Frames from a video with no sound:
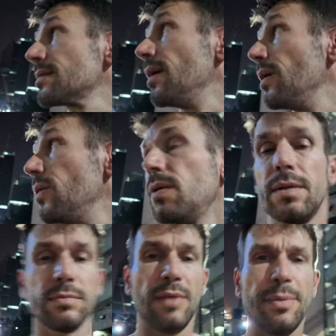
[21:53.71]
So
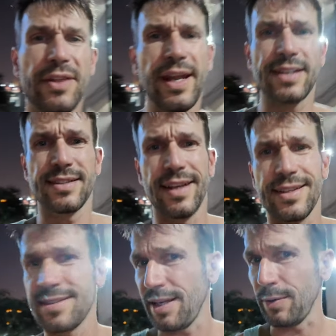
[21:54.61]
maybe the next
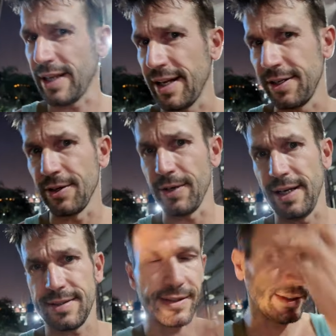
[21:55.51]
days I will get a new
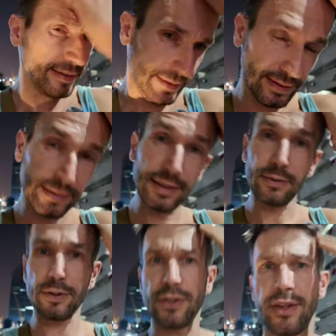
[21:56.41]
hairstyle.
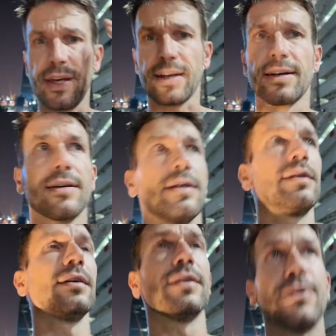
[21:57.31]
What do you think?
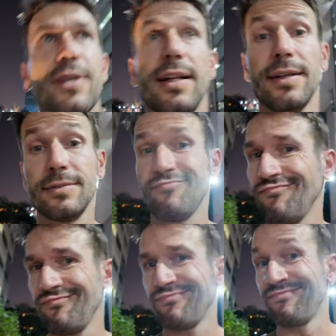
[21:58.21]
New color?
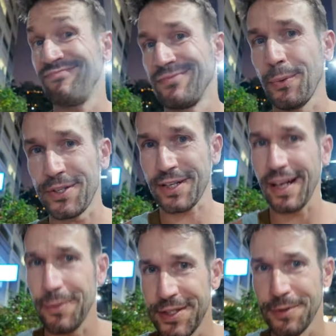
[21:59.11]
Which
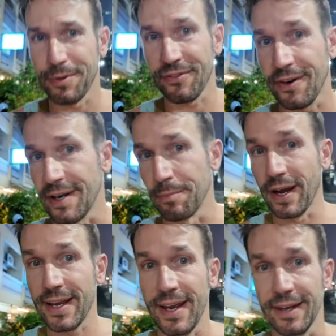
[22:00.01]
color would you prefer in
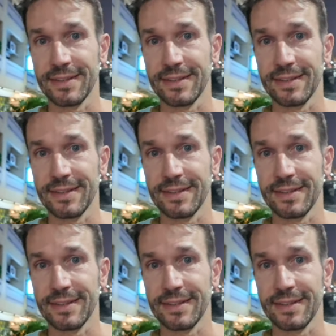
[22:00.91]
my hair?